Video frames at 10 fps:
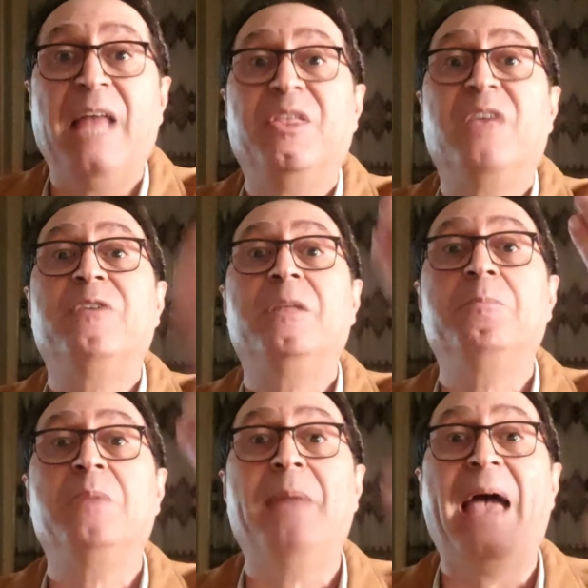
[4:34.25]
and they feed
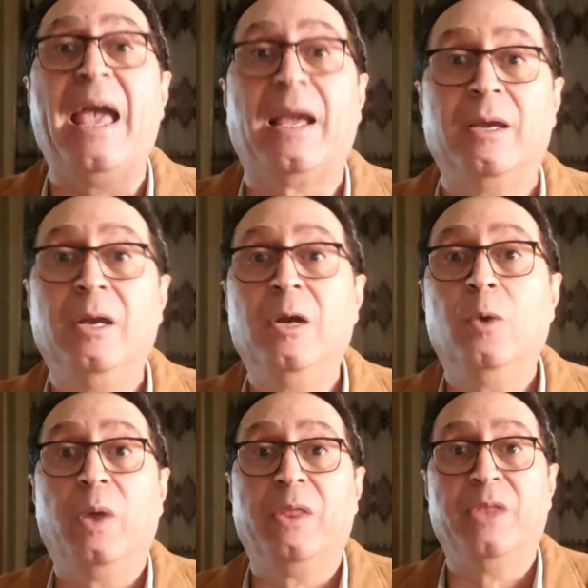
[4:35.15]
me back
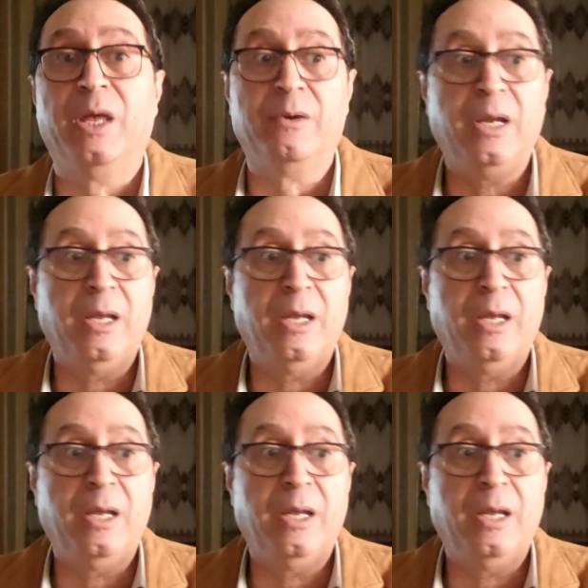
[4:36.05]
with their